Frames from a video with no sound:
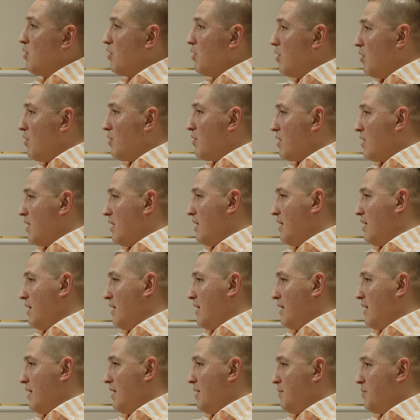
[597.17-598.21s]
longer
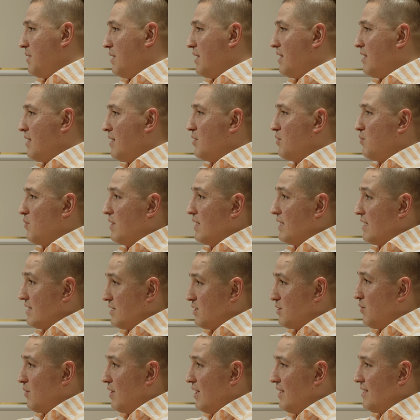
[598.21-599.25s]
a period when
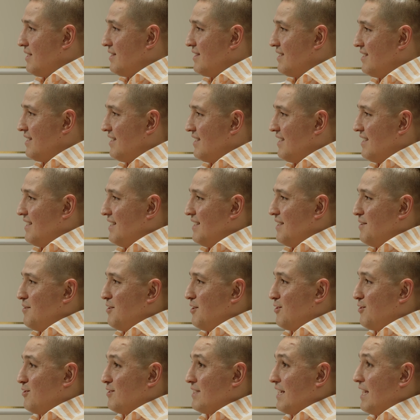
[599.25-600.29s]
it's quiet,
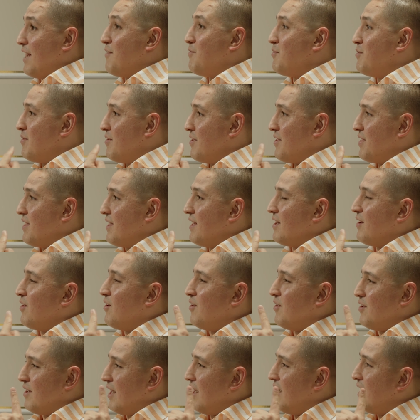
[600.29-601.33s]
because everyone think,
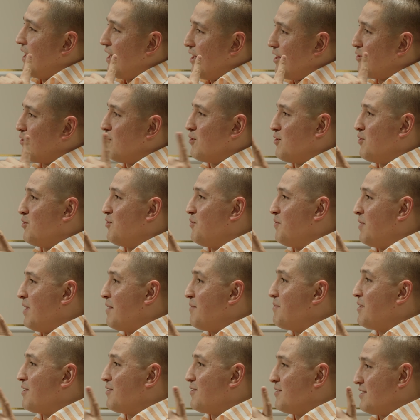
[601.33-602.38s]
oh, I'll go to Dubai
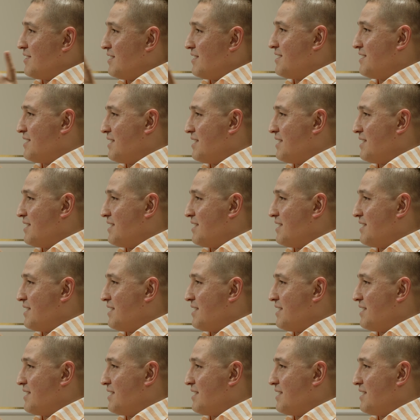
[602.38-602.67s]
because it's